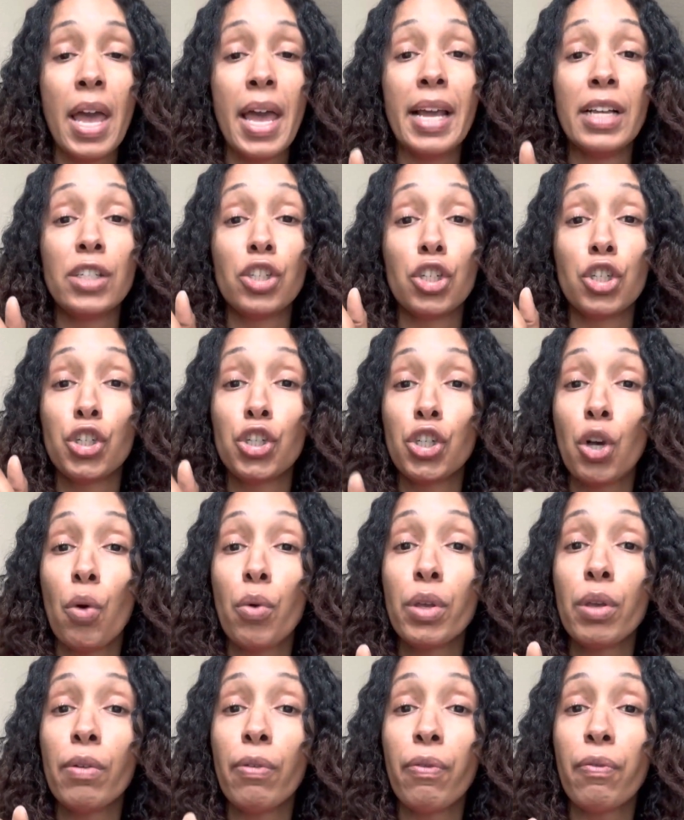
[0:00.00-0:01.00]
and to show
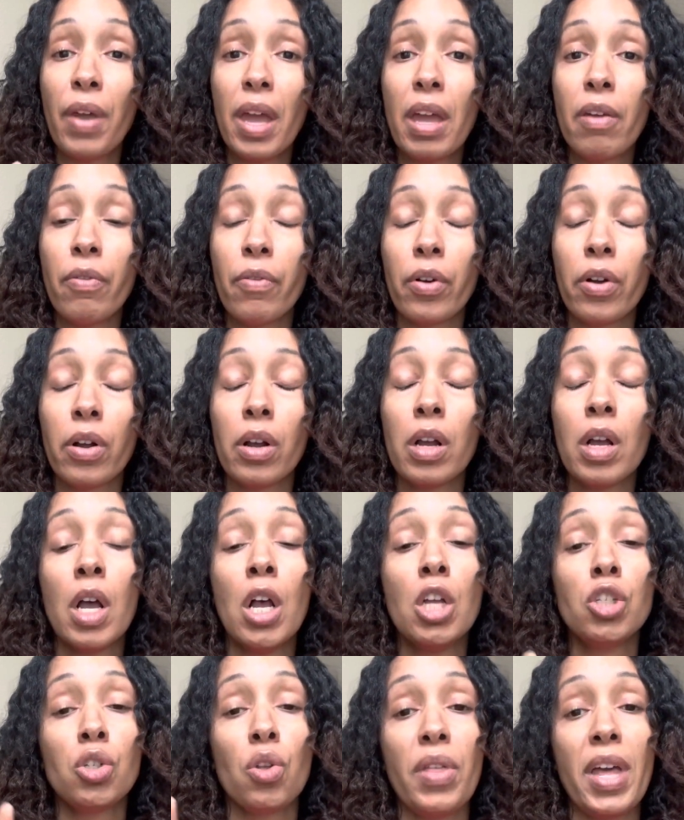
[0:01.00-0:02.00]
you favor
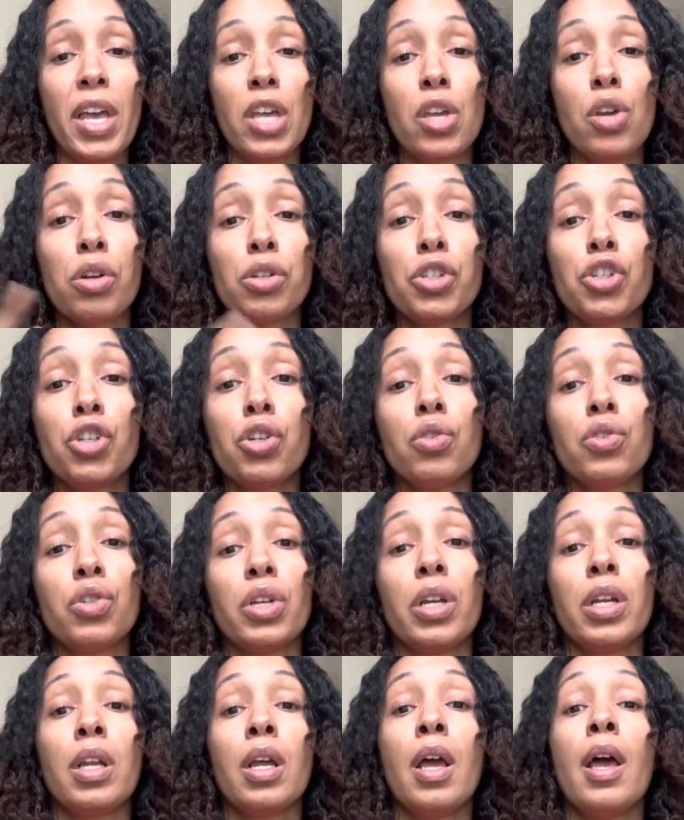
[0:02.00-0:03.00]
so that your
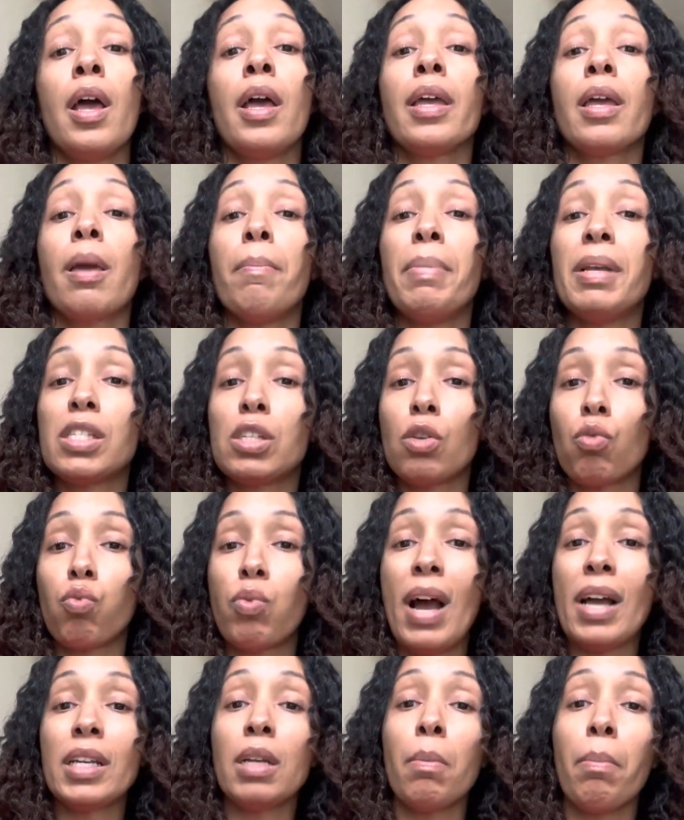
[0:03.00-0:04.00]
children can be
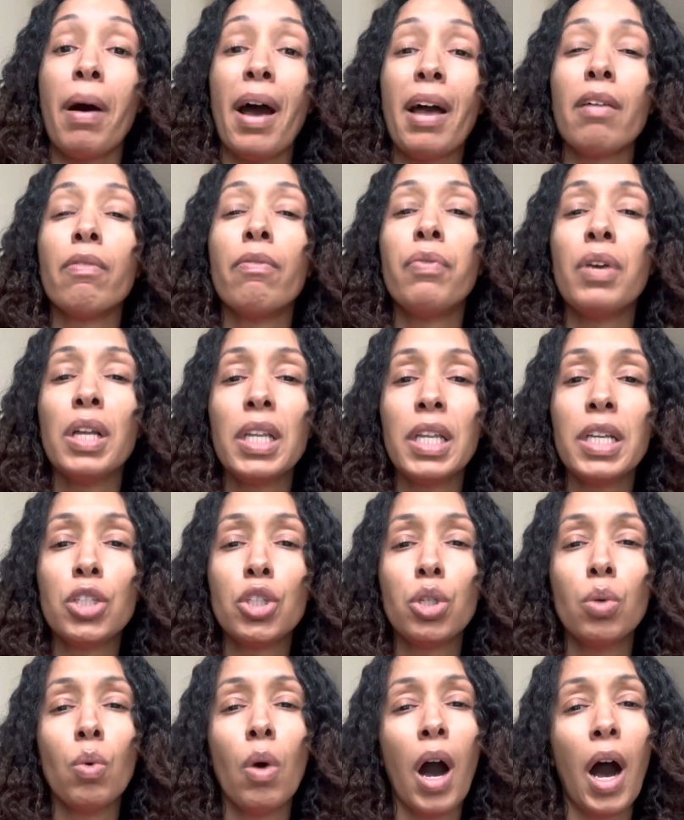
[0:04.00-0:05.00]
surrounded by a
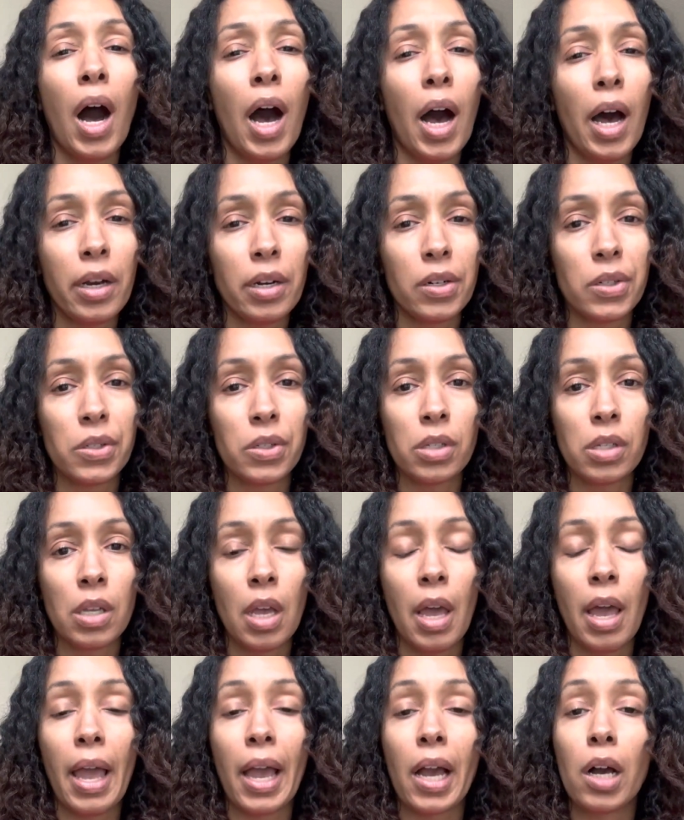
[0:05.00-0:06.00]
village who honors
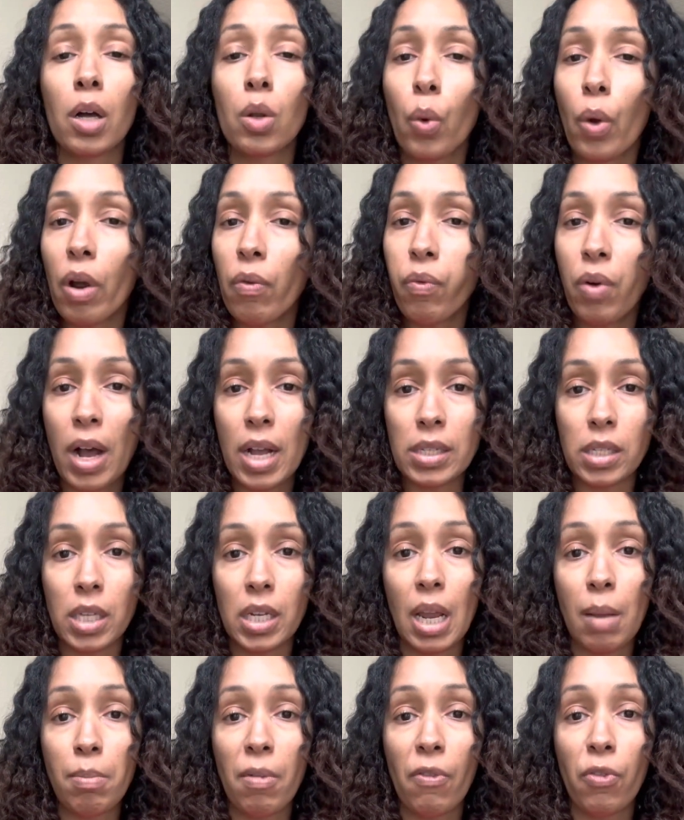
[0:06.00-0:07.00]
and glorifies the
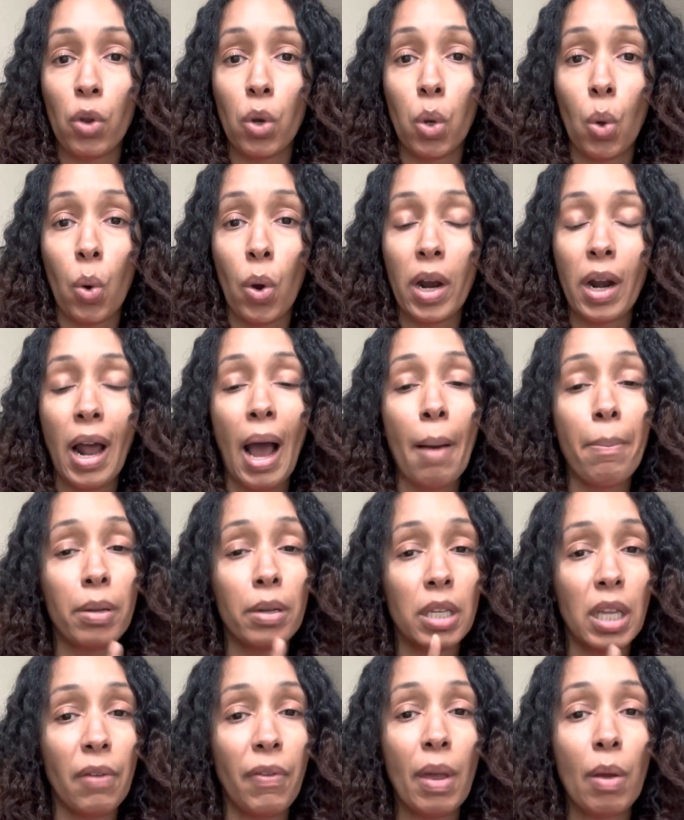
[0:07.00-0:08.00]
name of the Lord. I
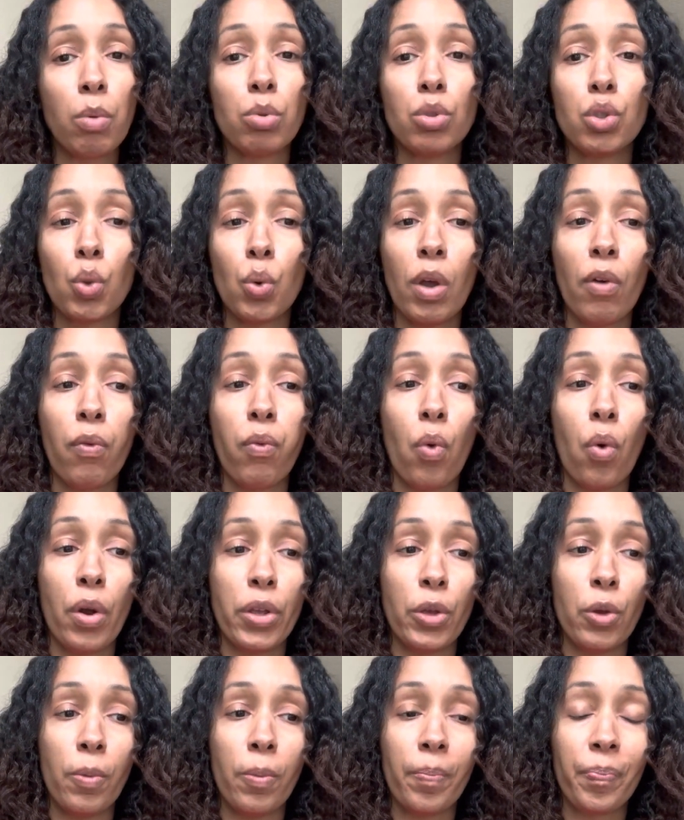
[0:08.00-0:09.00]
believe he will do it for
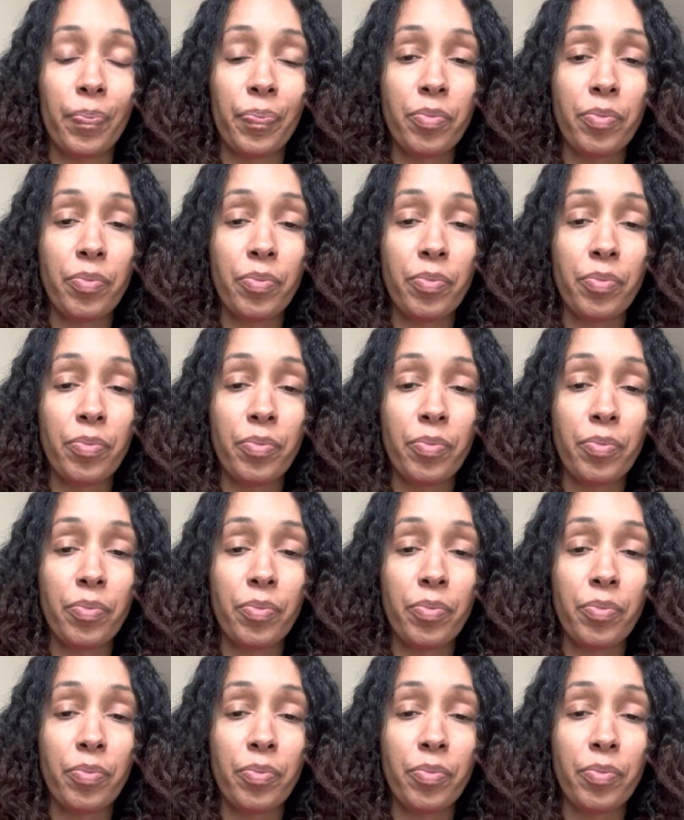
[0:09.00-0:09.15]
you.